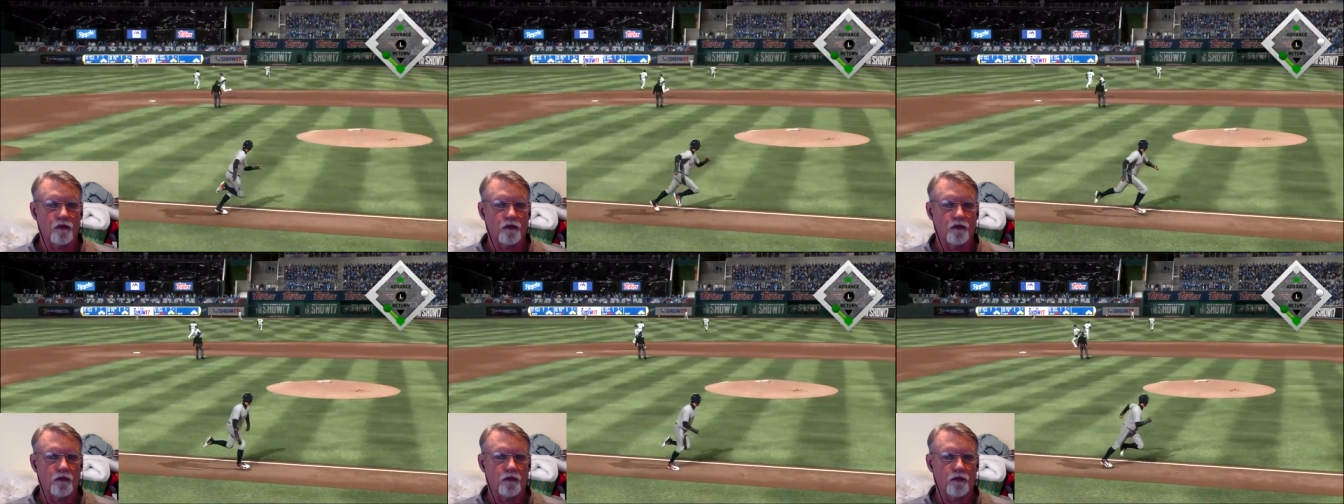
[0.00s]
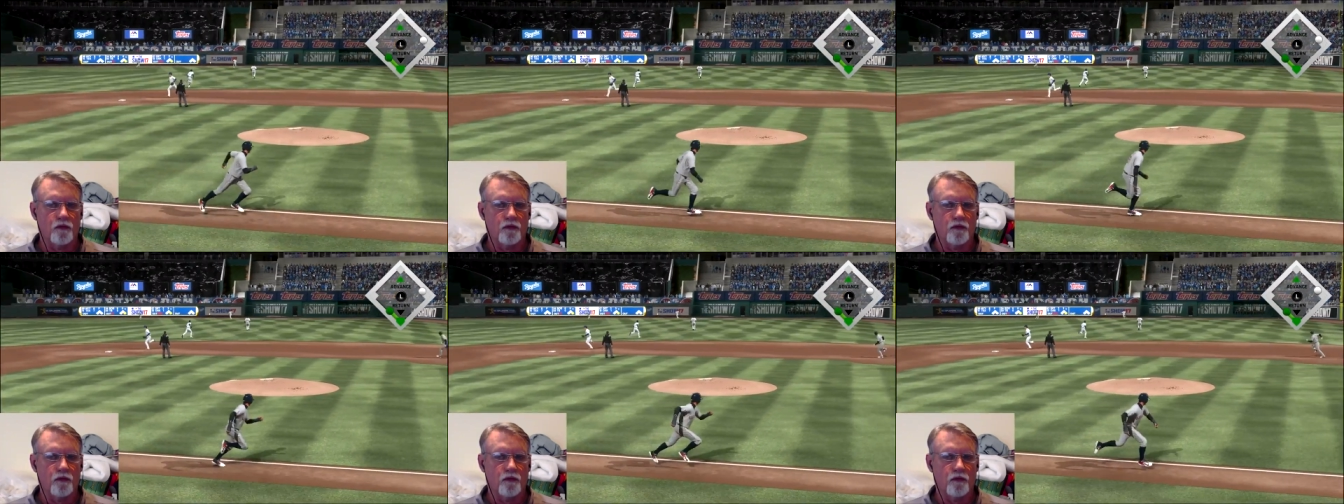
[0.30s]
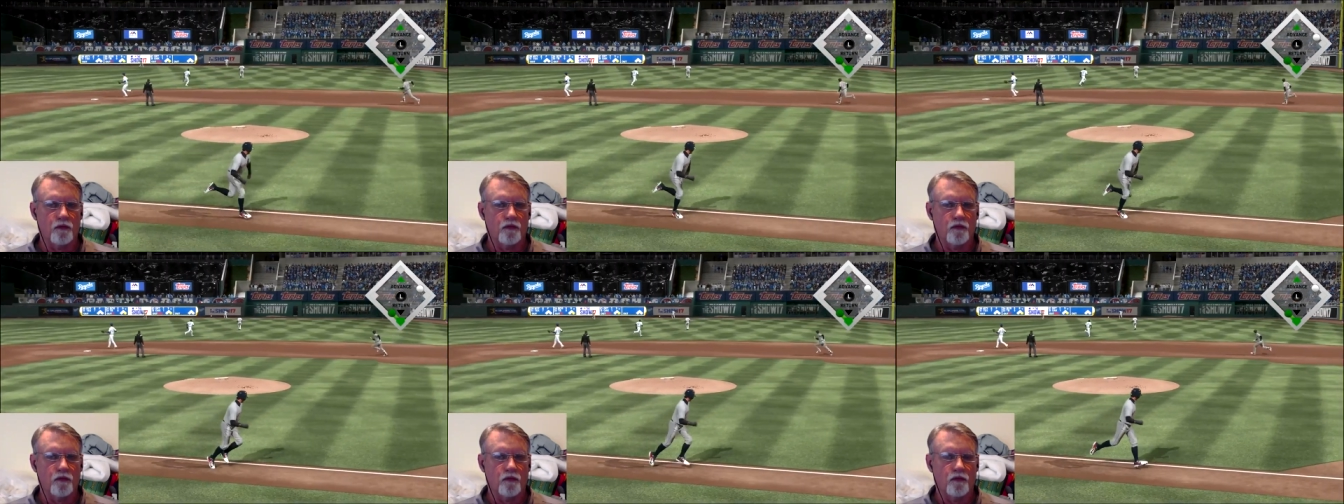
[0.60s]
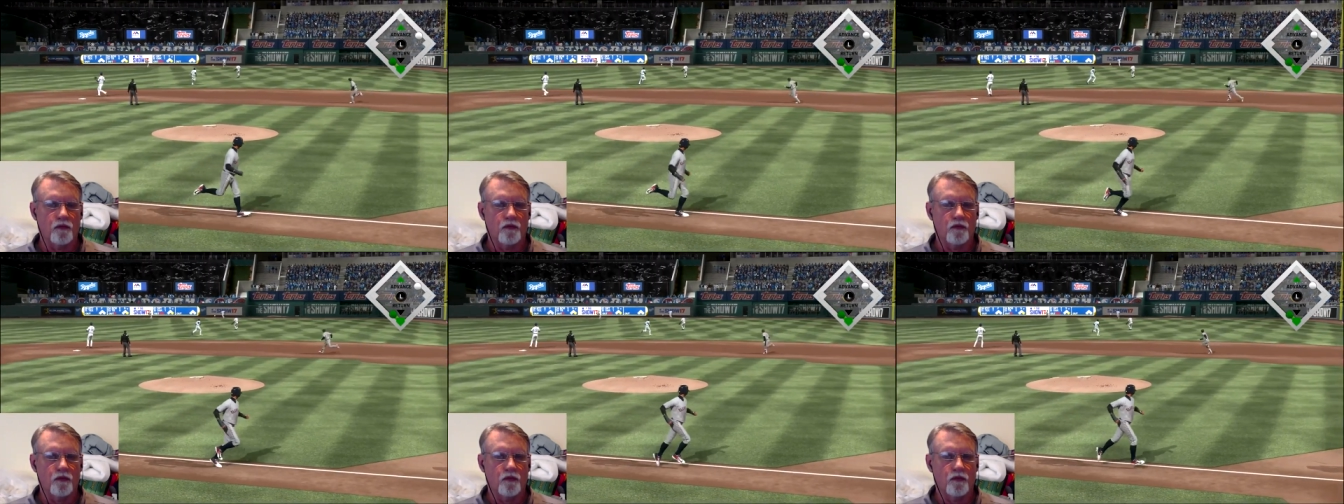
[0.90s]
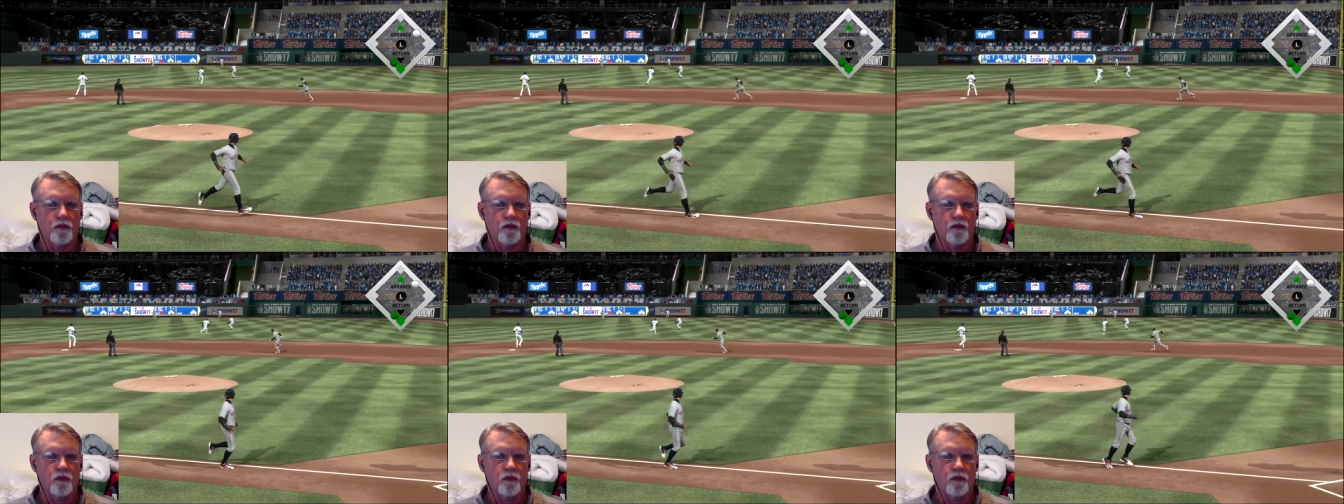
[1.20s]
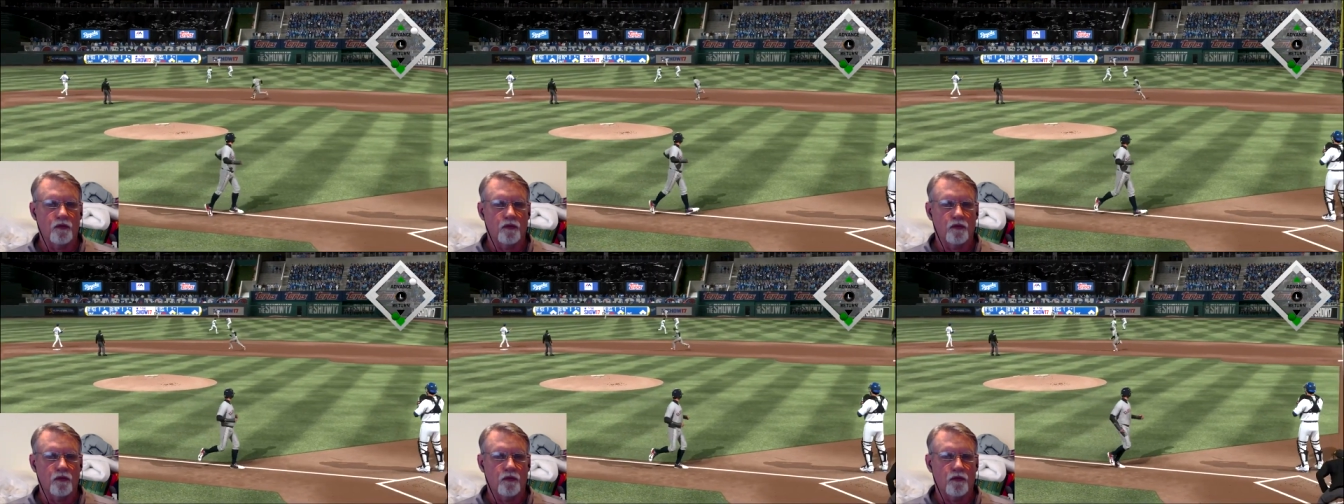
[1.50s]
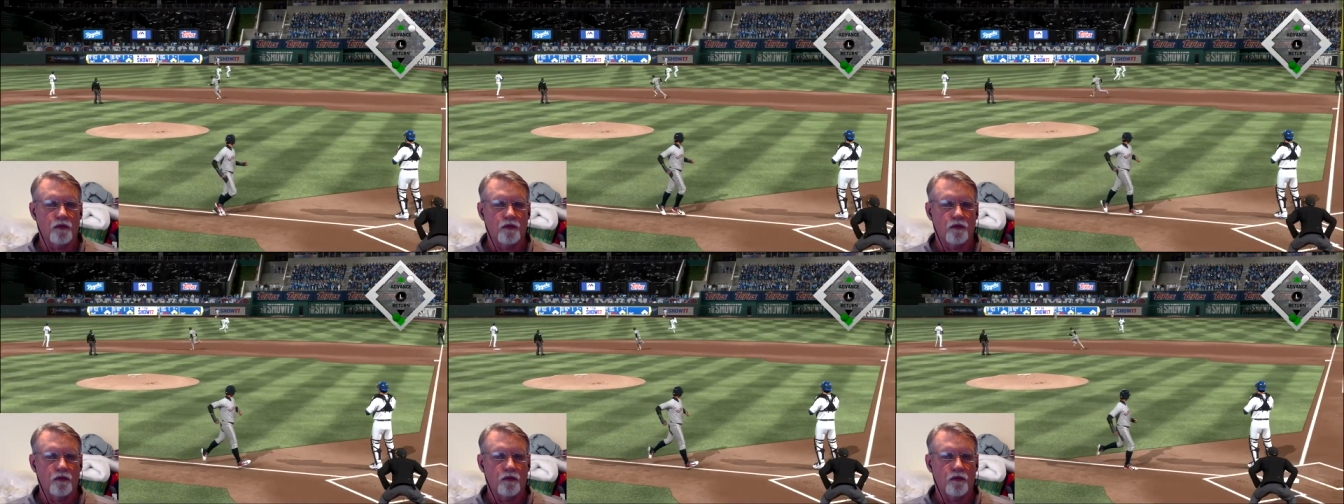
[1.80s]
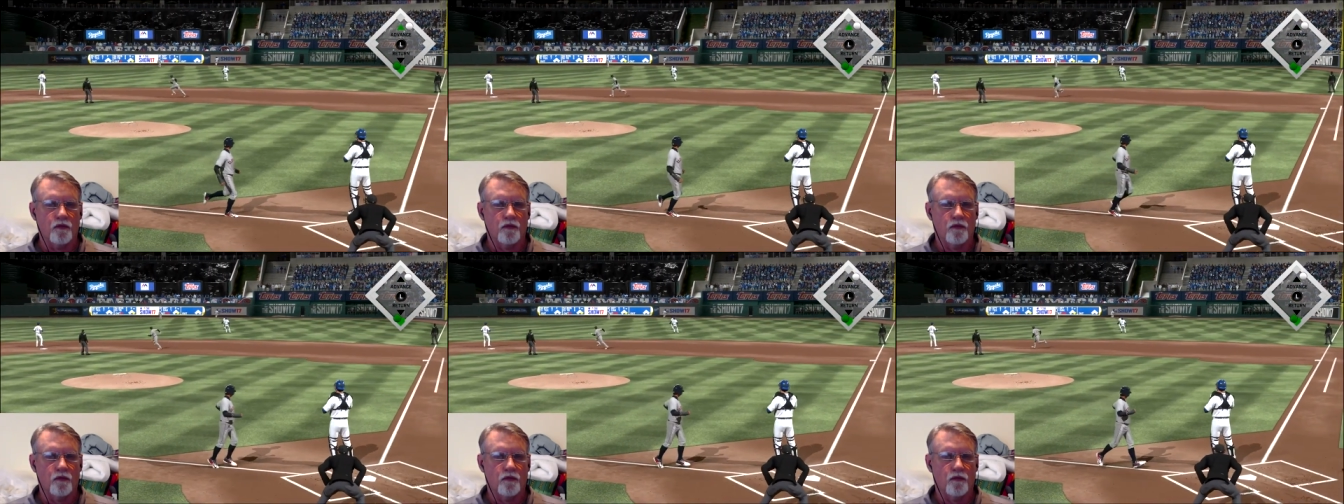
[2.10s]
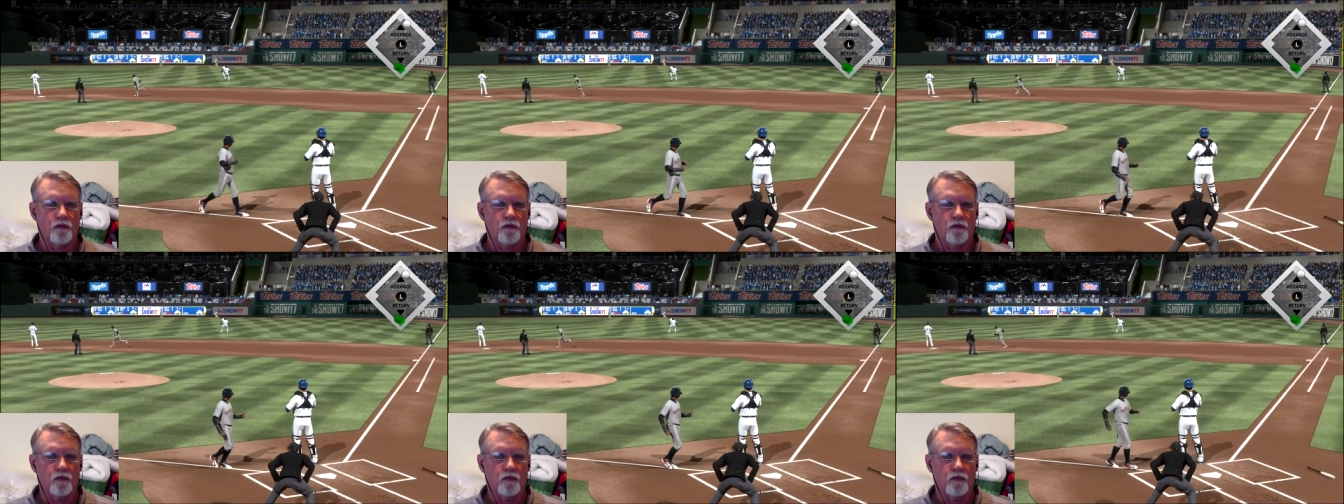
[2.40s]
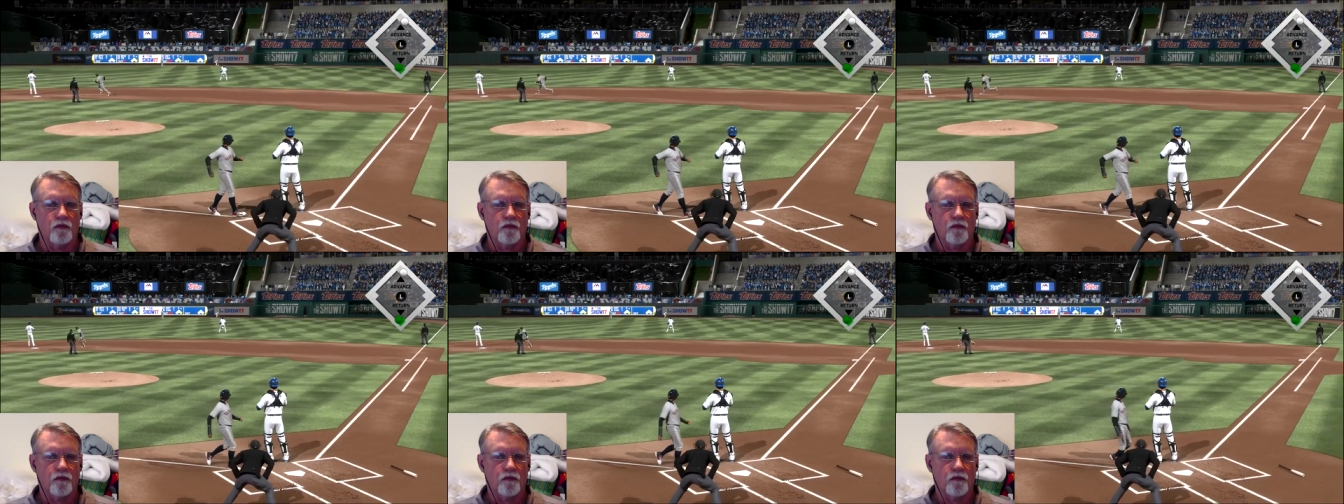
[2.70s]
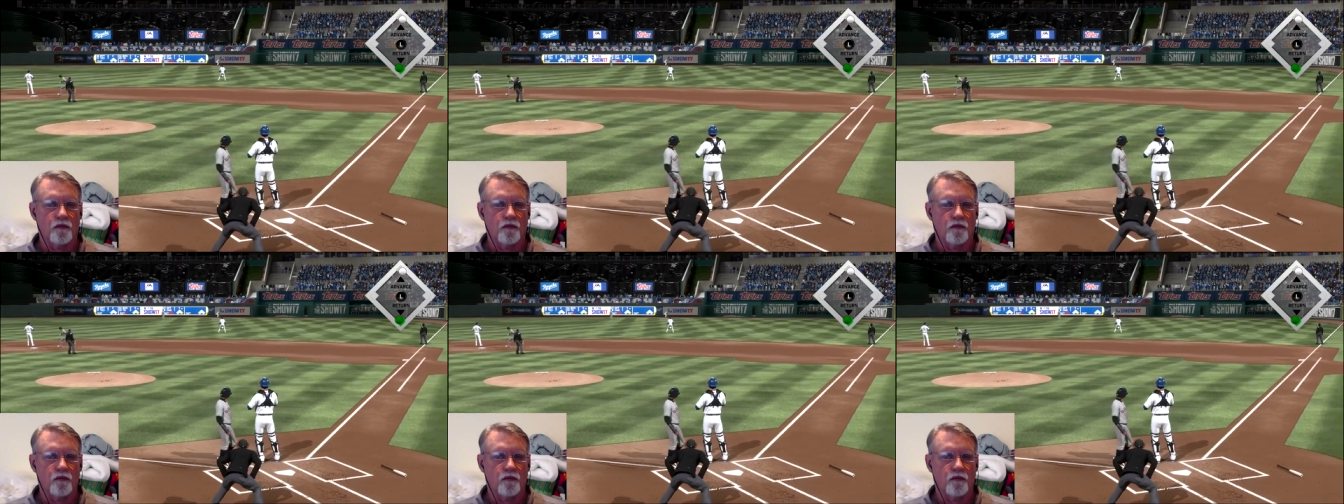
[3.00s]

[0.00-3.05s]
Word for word: And that'll get down for what should be extra bases.